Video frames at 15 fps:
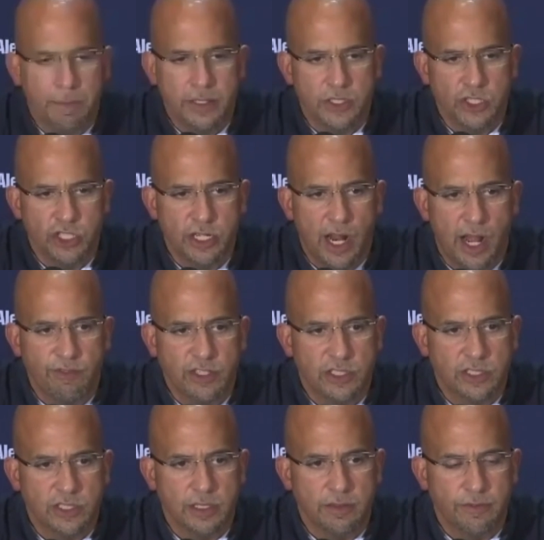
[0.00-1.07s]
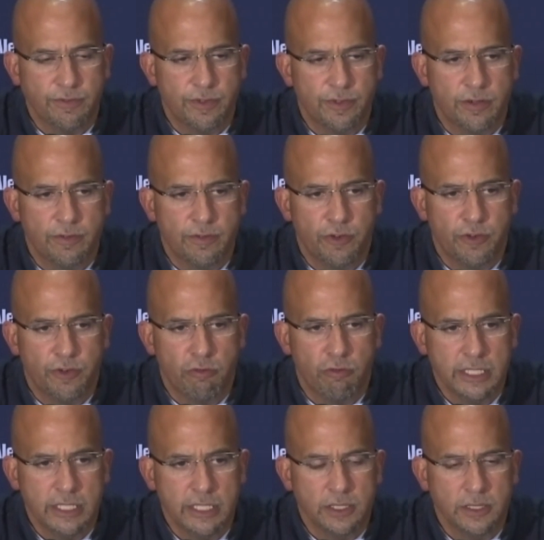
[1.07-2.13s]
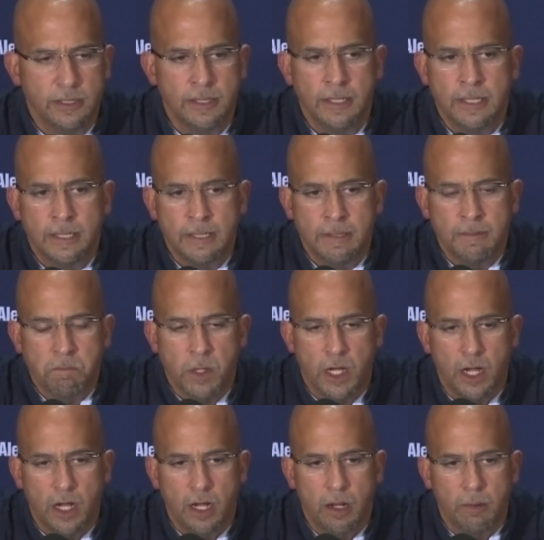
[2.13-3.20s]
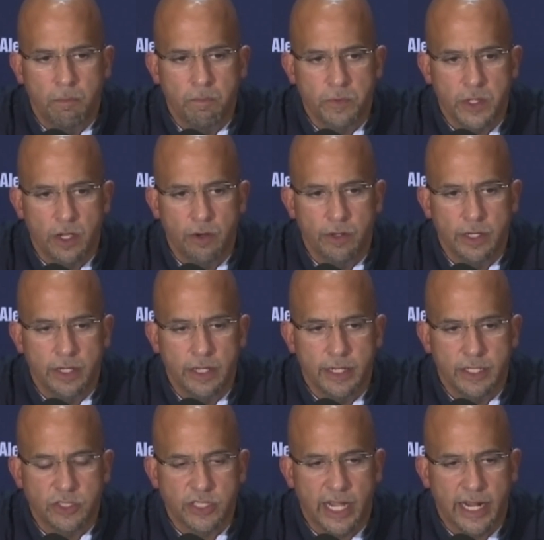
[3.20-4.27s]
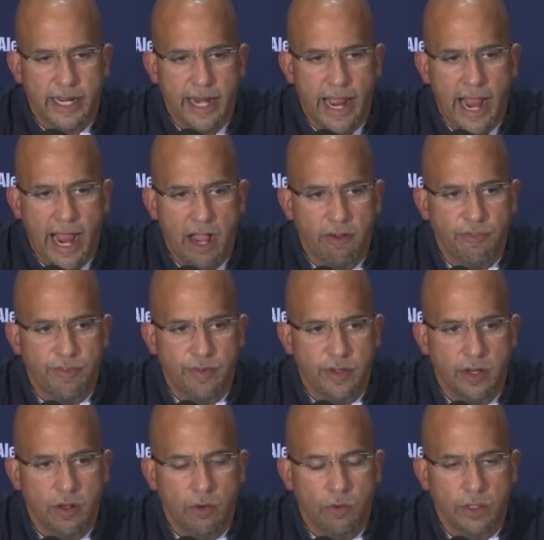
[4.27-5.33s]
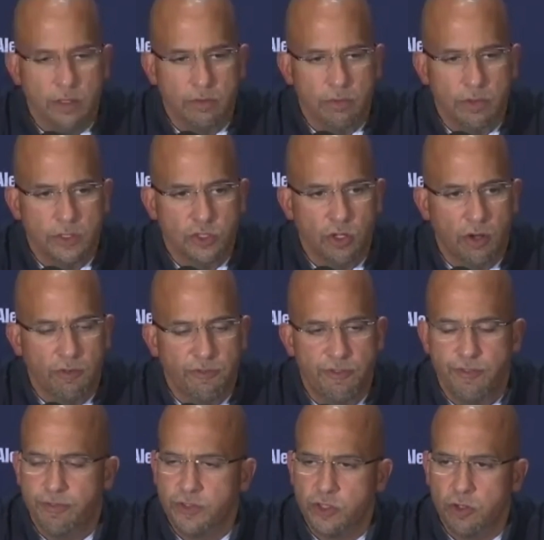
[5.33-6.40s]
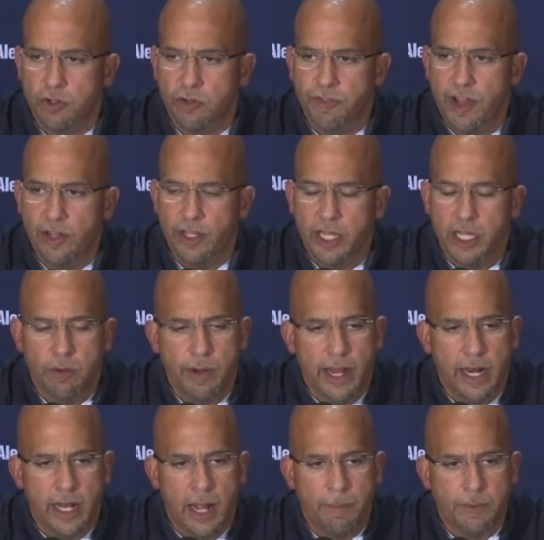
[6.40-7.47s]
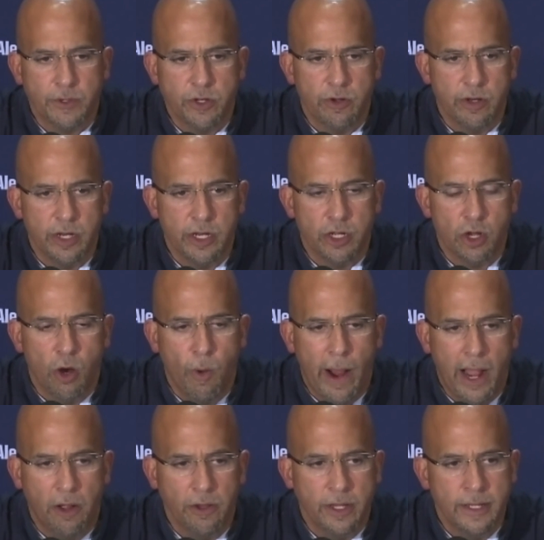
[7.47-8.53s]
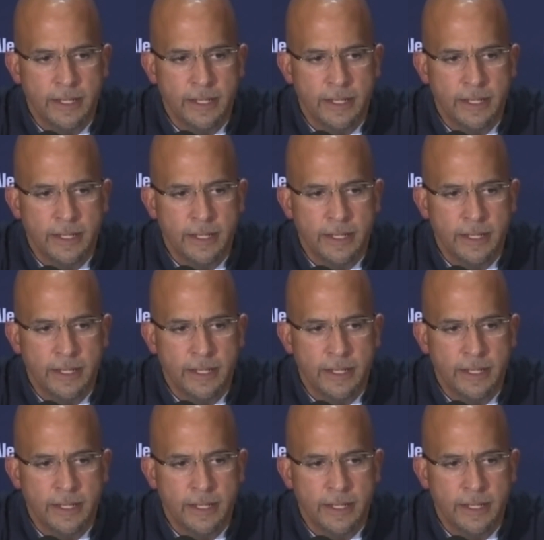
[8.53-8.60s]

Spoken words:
position, obviously, for a reason. In the second half, we still felt like we had an opportunity to go out